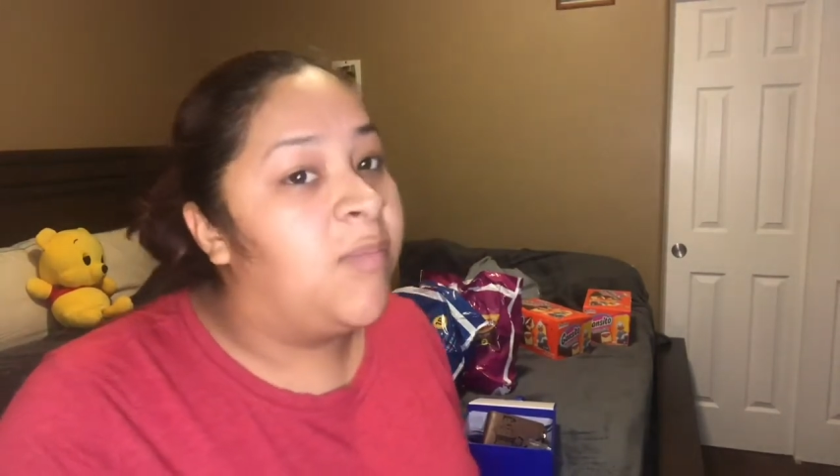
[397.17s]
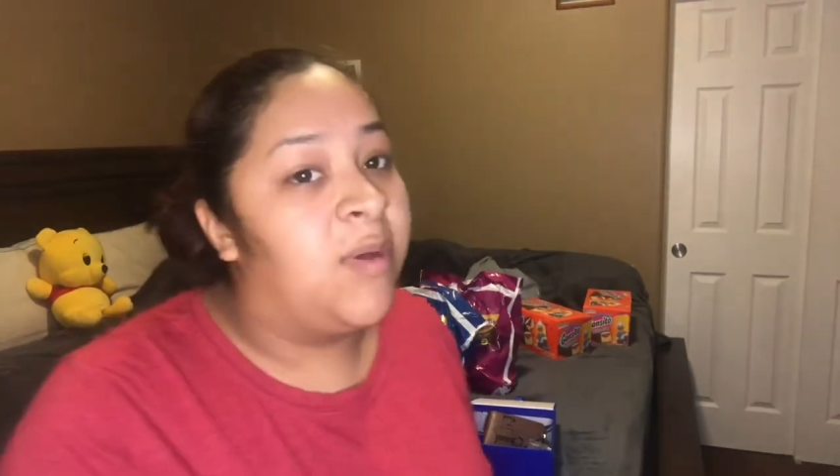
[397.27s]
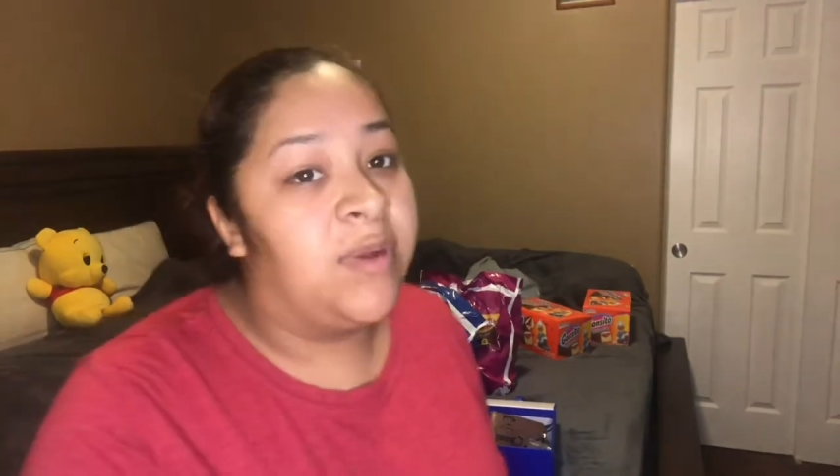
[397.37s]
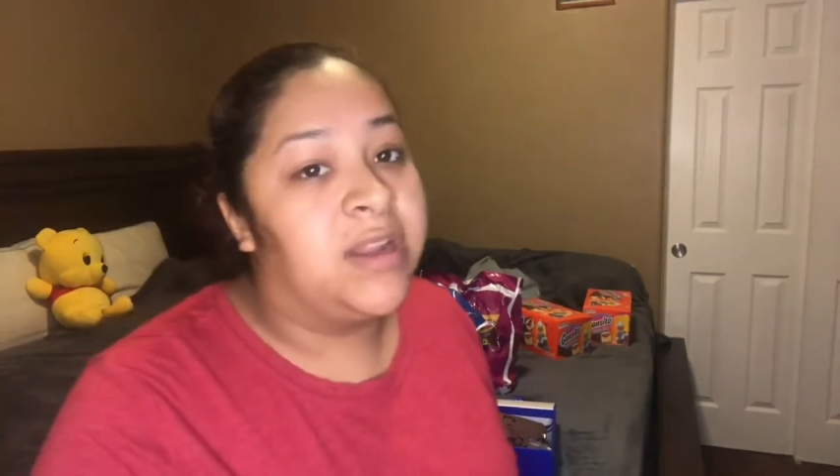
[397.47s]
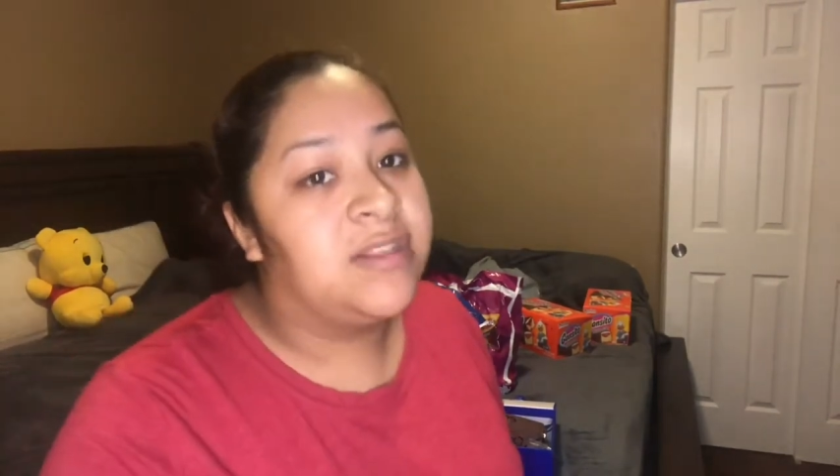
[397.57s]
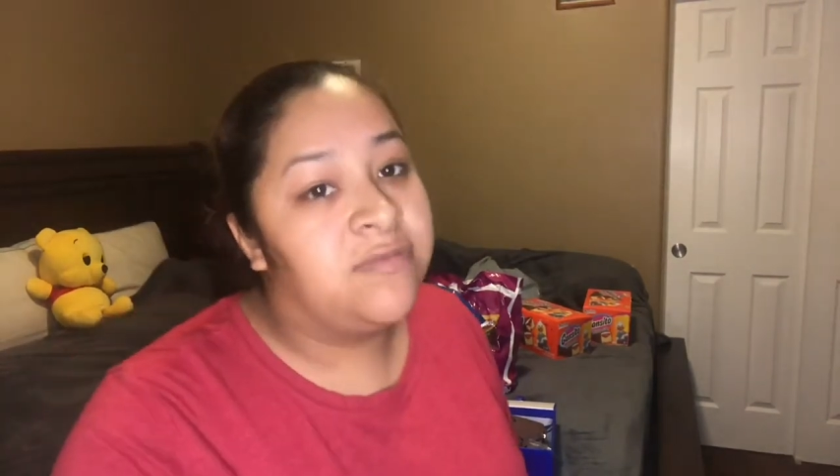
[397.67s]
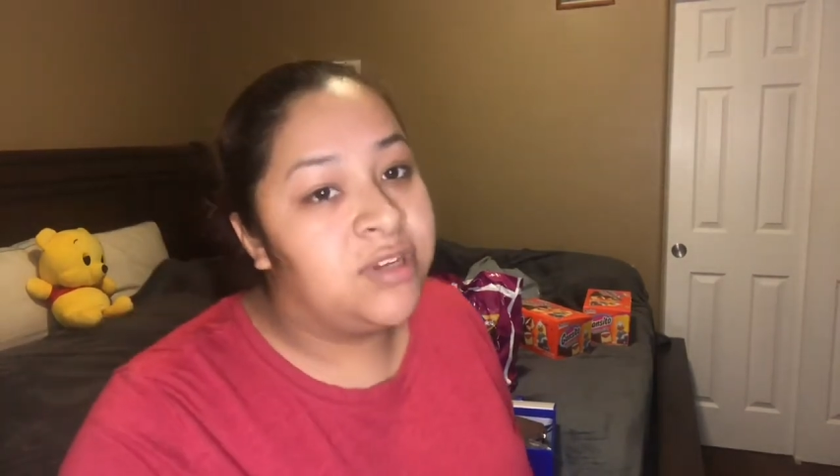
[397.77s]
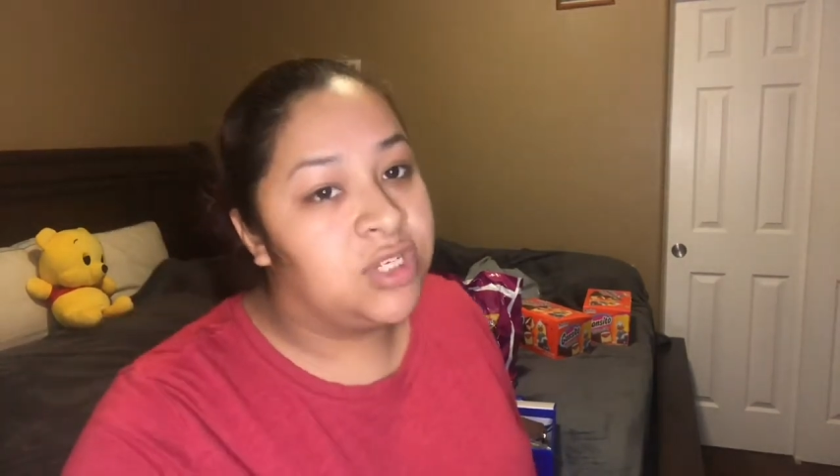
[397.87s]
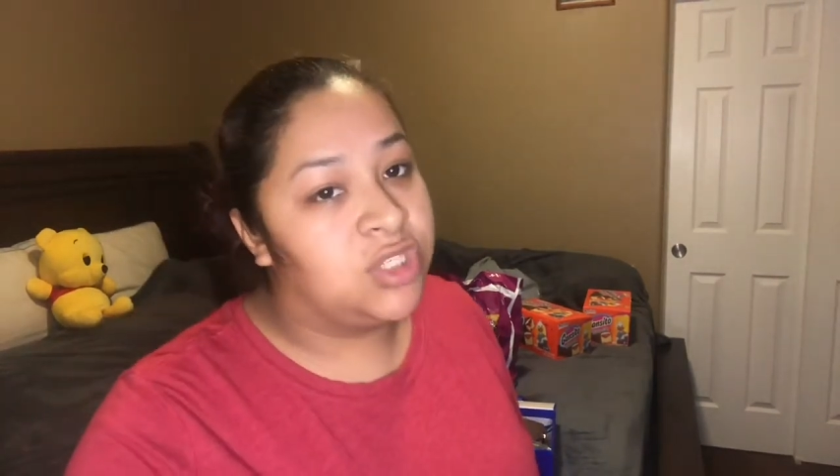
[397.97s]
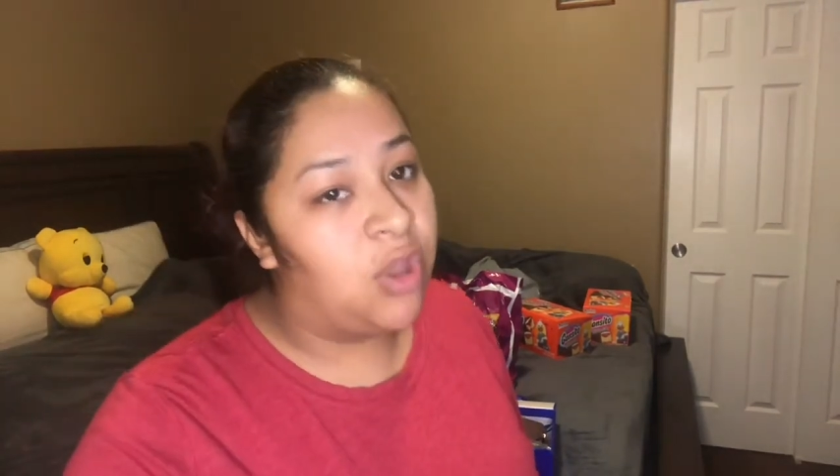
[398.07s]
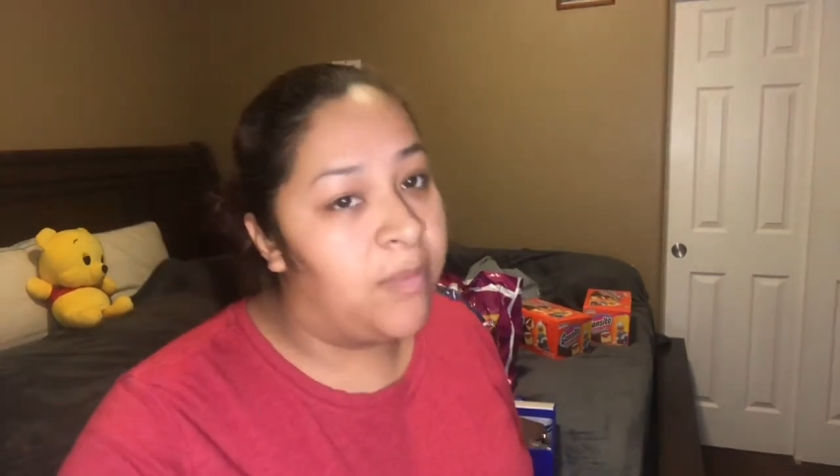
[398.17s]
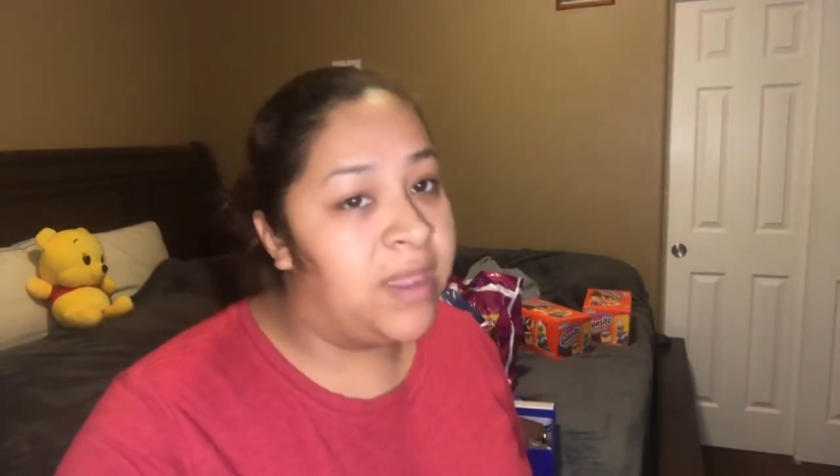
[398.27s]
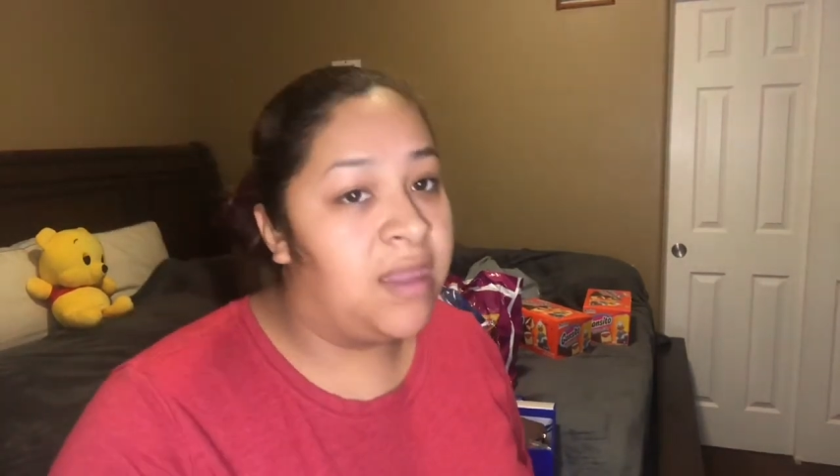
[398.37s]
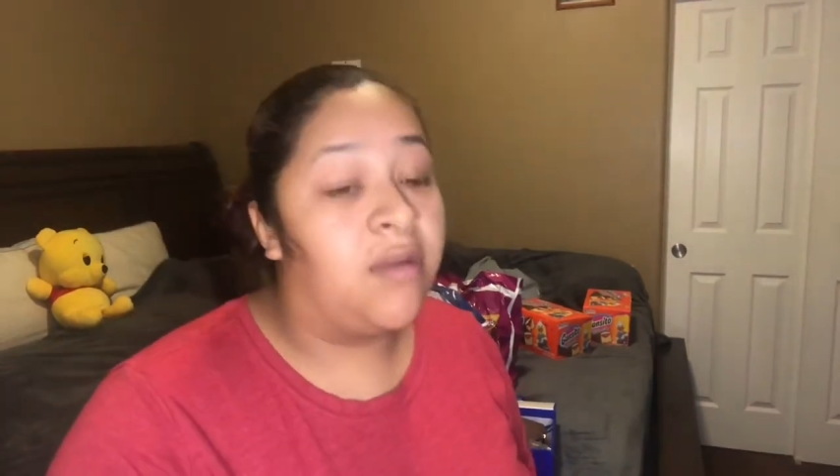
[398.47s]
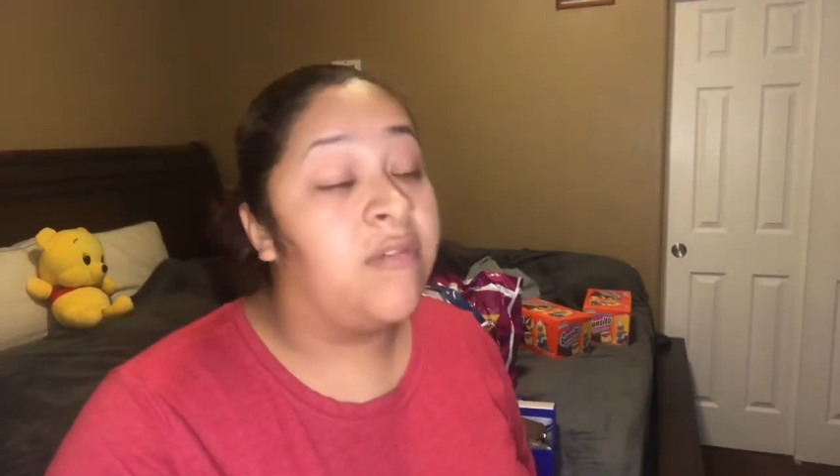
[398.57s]
But when it's for your
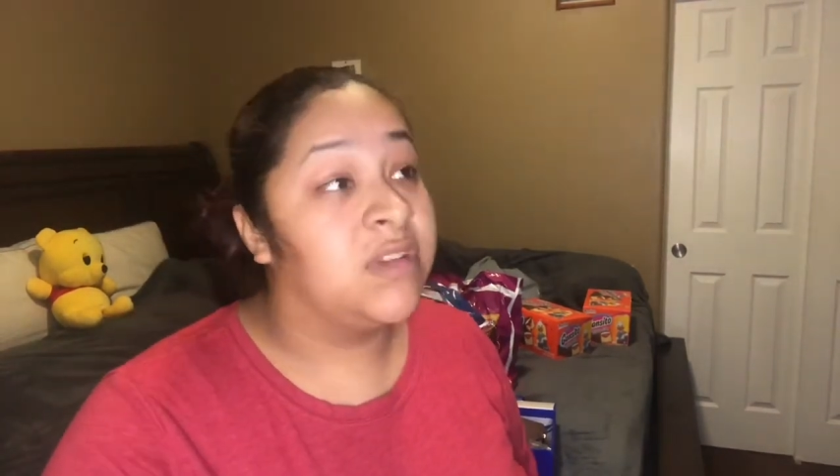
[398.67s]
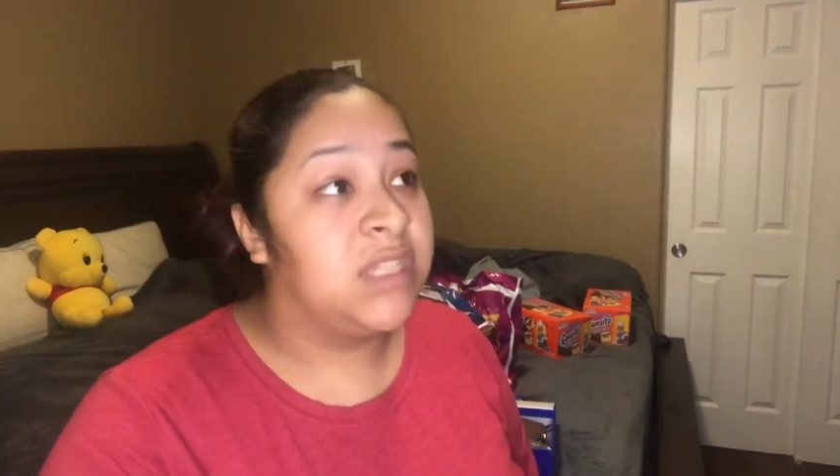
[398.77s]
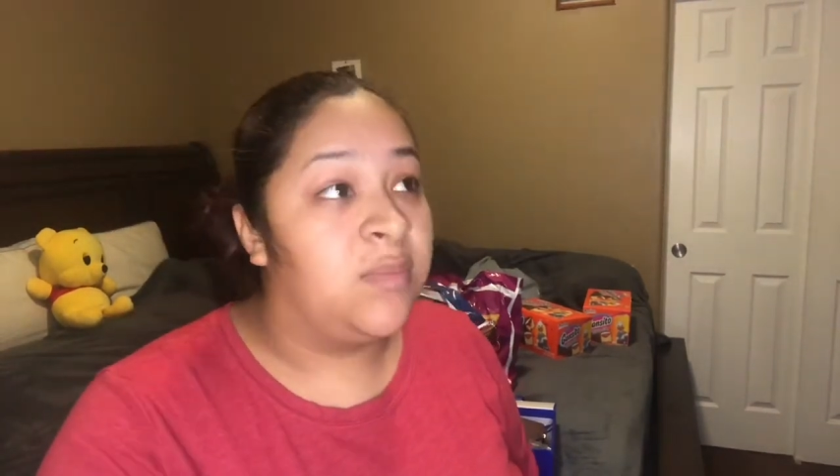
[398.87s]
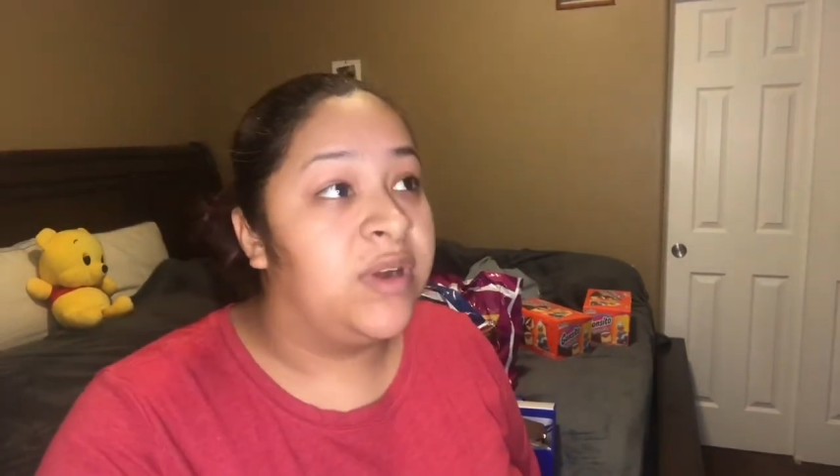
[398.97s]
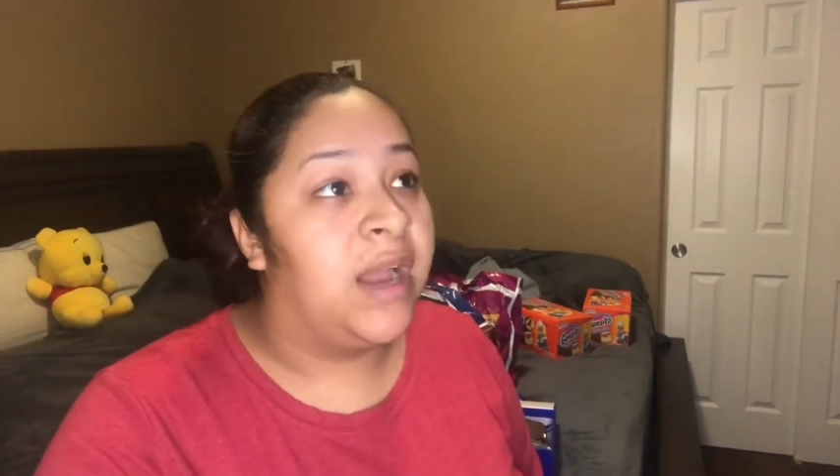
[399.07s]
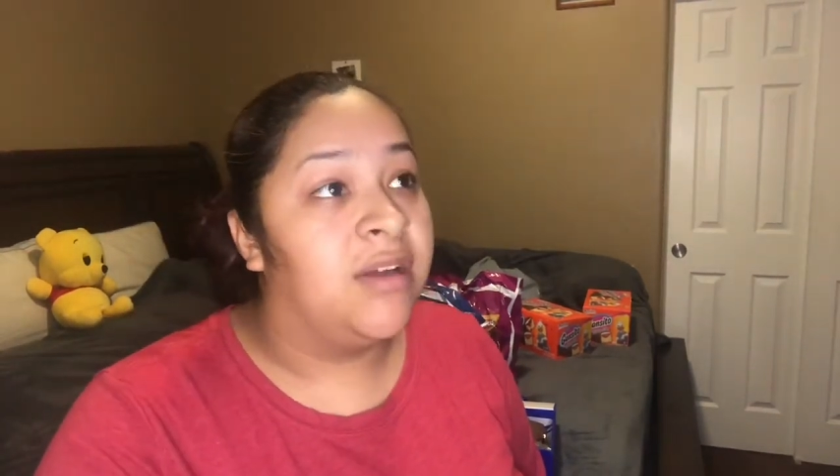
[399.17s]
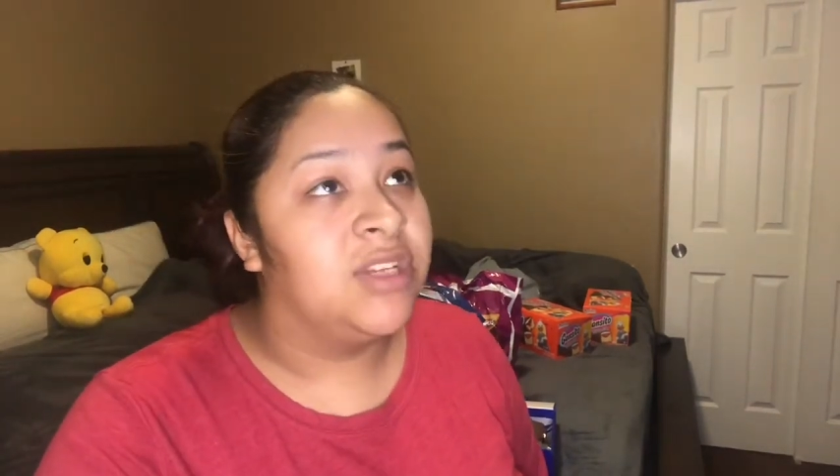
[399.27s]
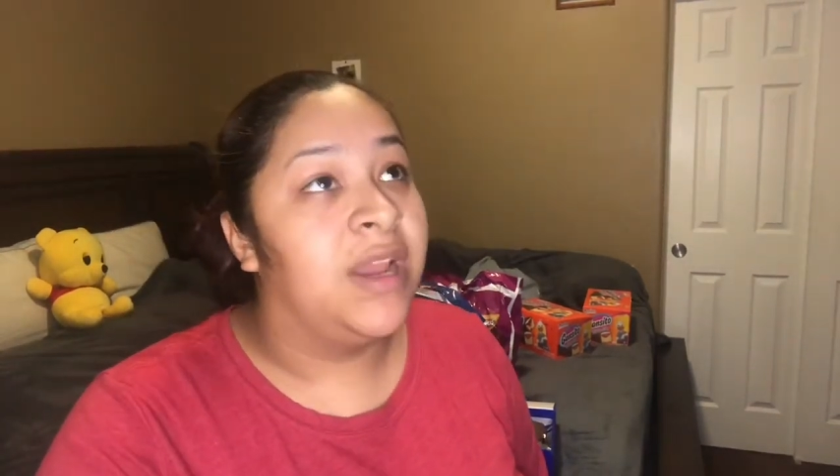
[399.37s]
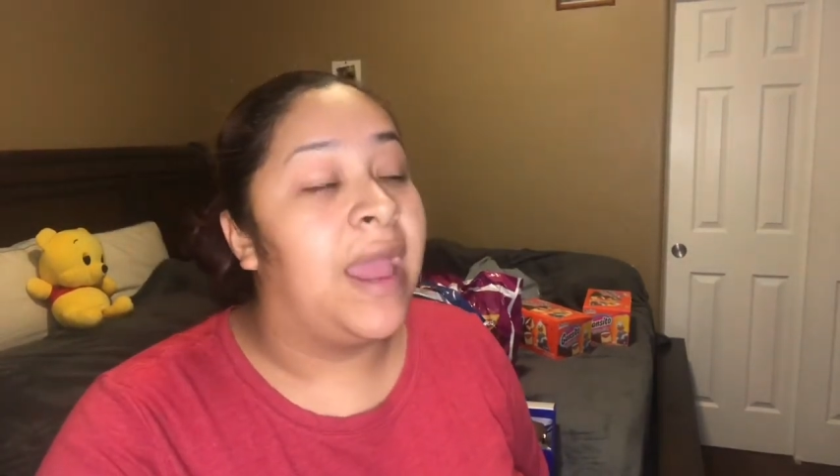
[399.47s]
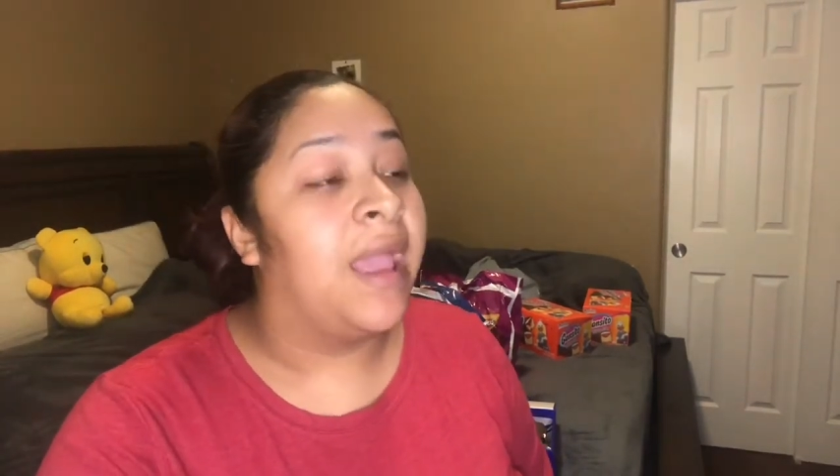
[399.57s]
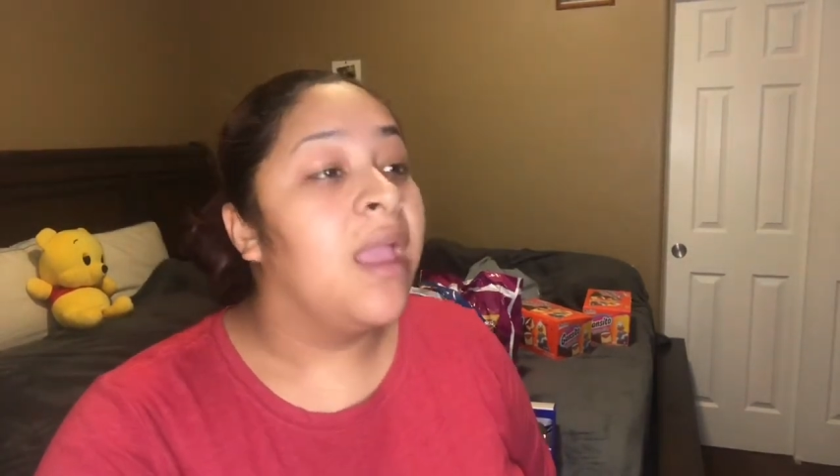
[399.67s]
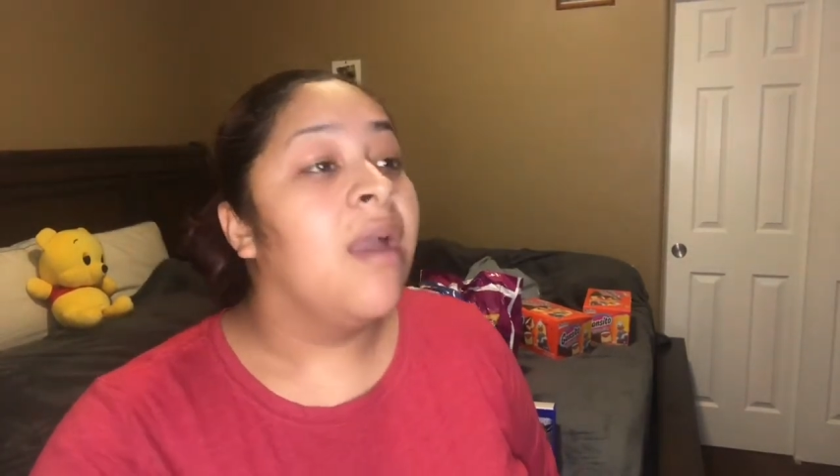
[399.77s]
soulmate or for someone else, you're like,